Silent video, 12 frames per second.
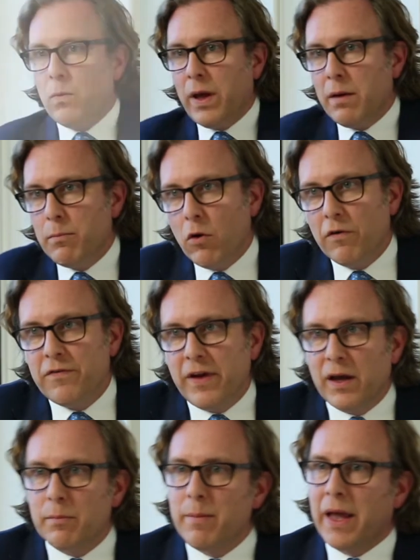We at
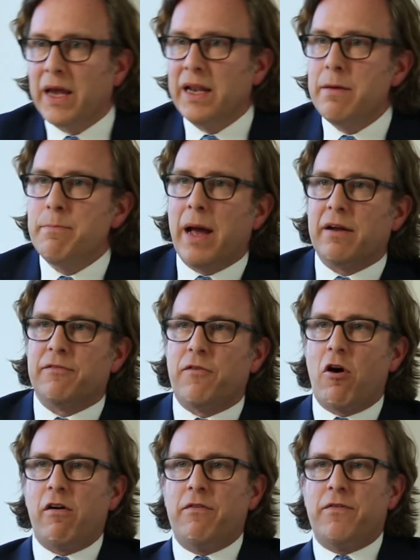Morphic make an impact
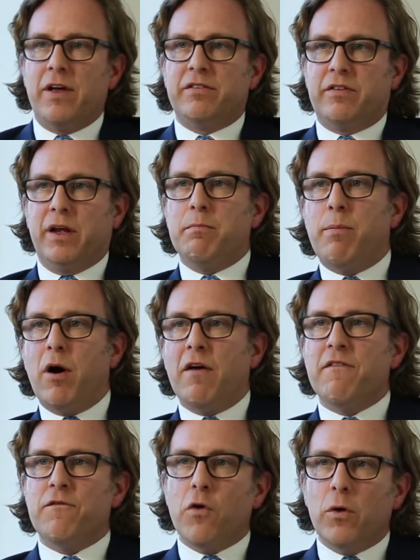via investing
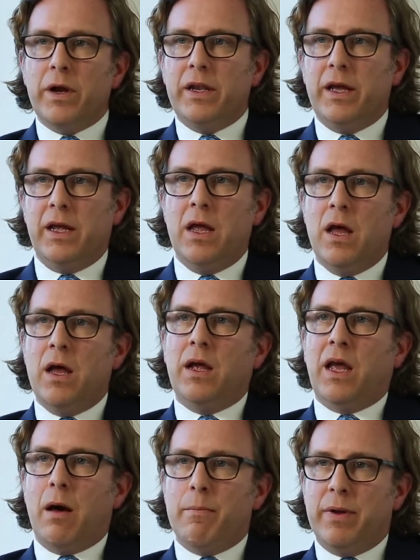by avoiding
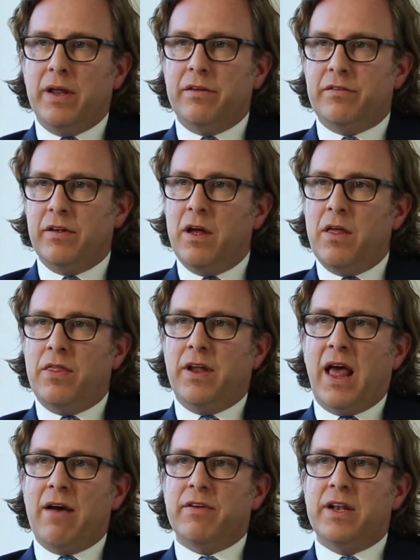companies
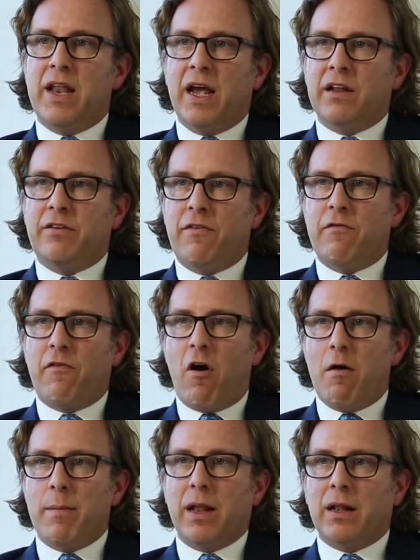that have a negative
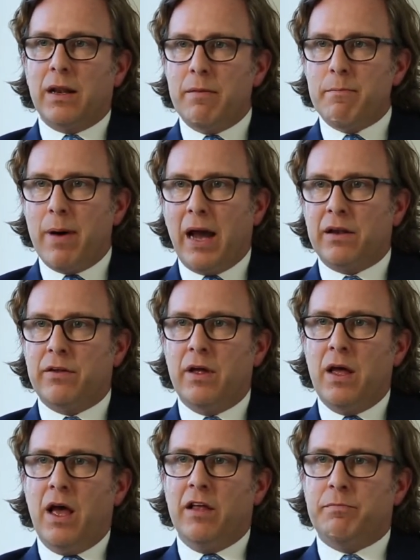environmental impact
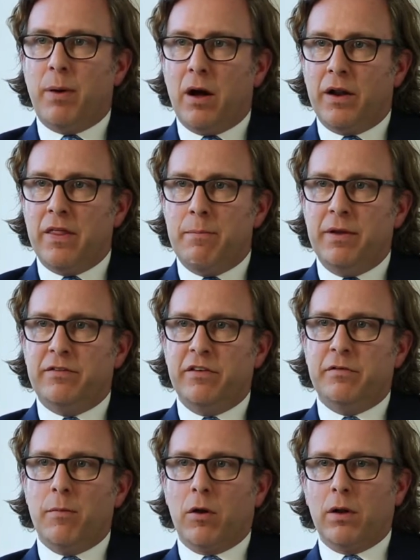as part of their business